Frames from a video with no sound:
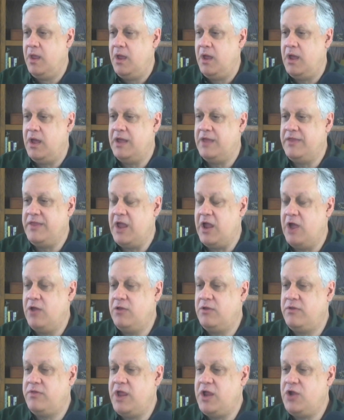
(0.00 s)
The
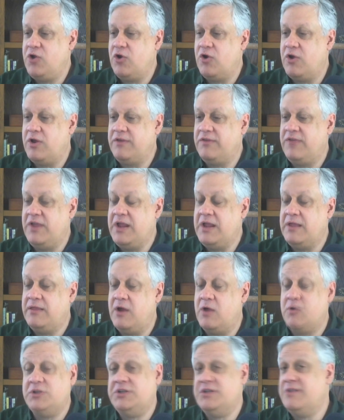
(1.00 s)
other thing you're going to see in
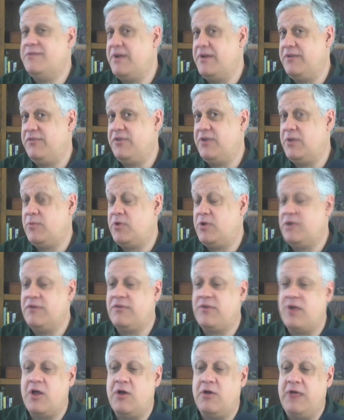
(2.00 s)
there, which is very similar, is
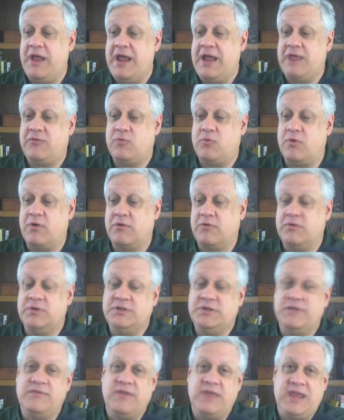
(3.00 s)
called XWorks,
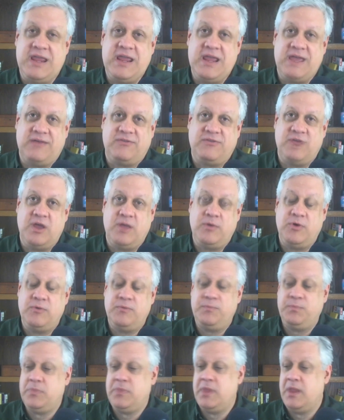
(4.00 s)
which is EXW.
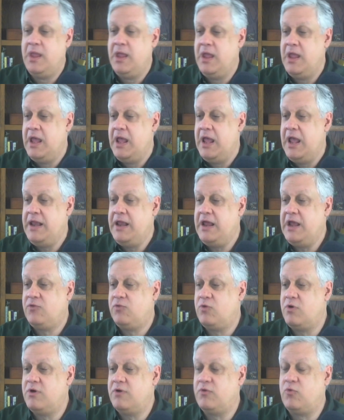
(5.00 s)
And
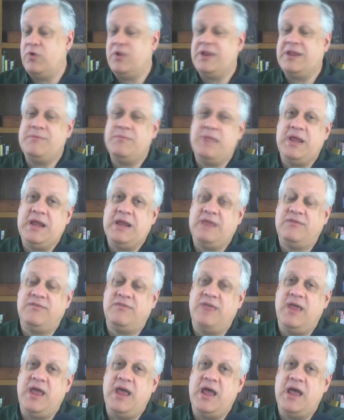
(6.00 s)
XWorks really means
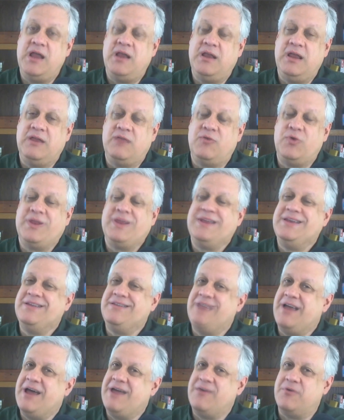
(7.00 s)
that it's really
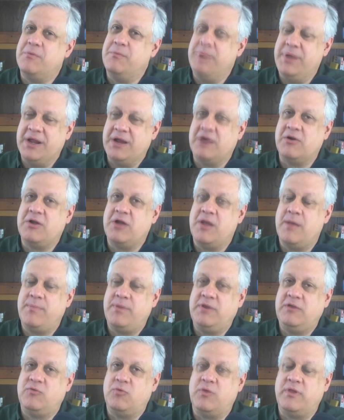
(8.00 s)
designed for bigger
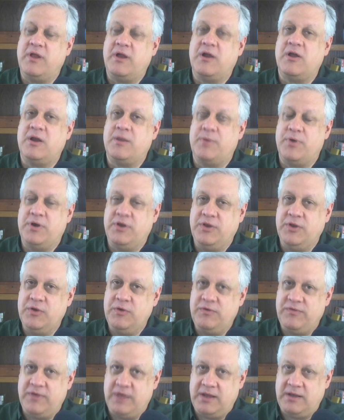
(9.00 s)
companies where they're going to
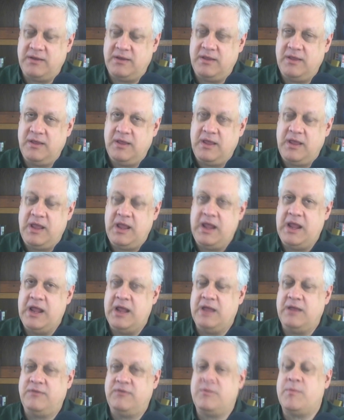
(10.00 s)
produce it,
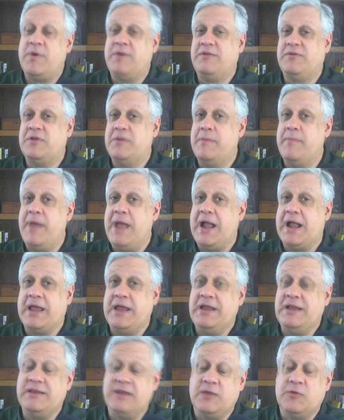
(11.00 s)
and somebody's going to back an
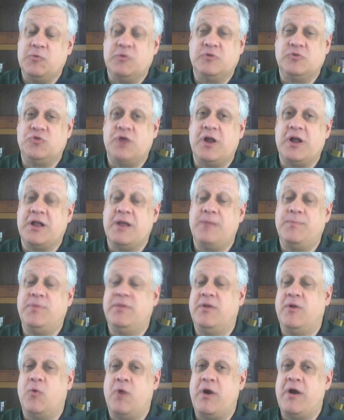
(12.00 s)
18-wheel truck up to
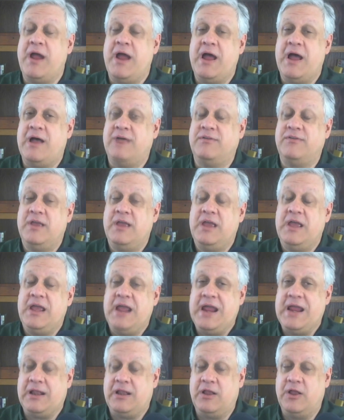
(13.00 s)
their warehouse
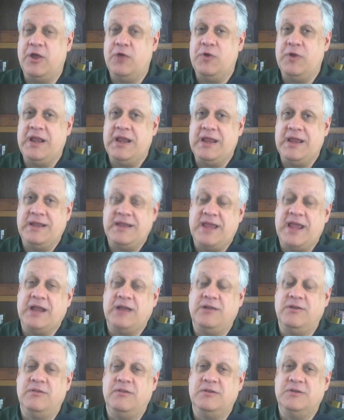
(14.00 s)
and load it and take
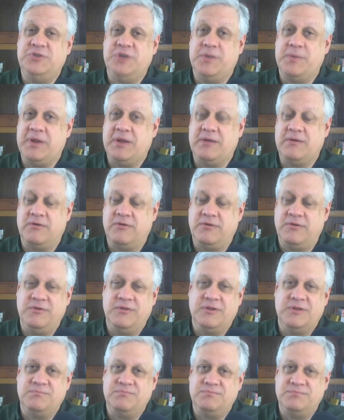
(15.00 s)
it to the shipping or to
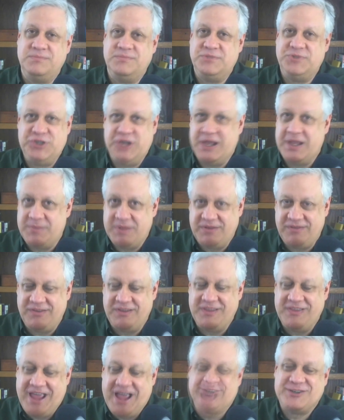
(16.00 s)
the ship. It's
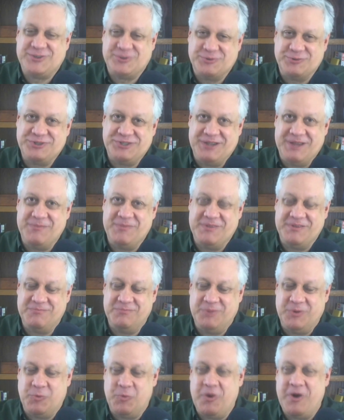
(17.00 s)
the actual ship,
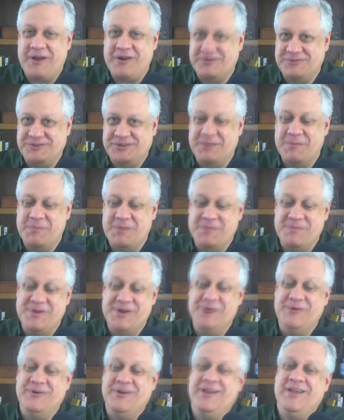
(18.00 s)
the water ship, the
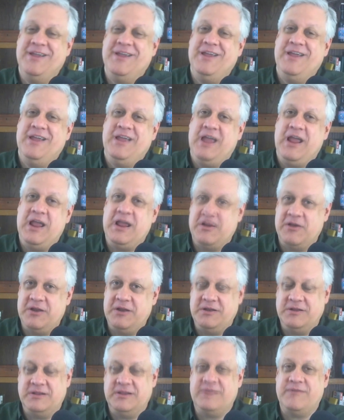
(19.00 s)
boat, and going
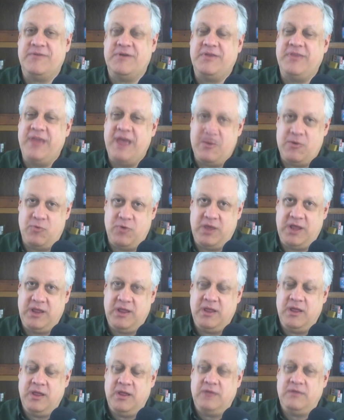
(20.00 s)
to deliver it that way.
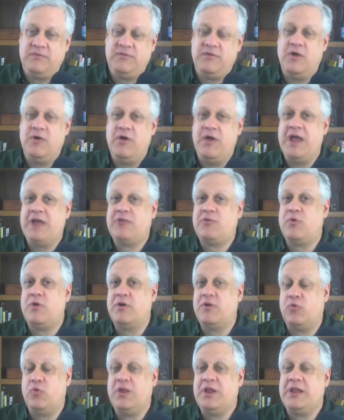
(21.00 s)
So
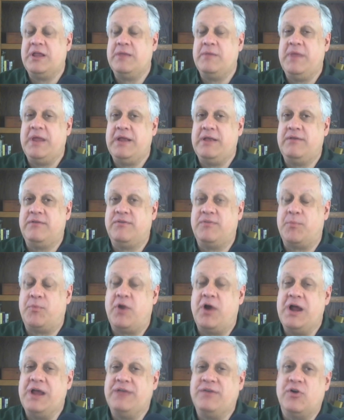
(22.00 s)
XWorks really means the
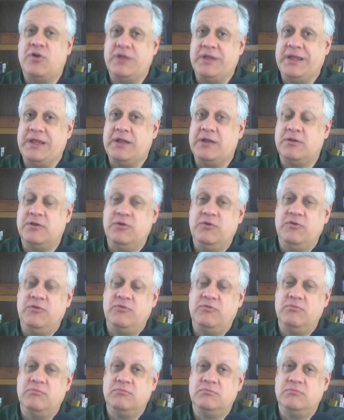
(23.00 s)
price only includes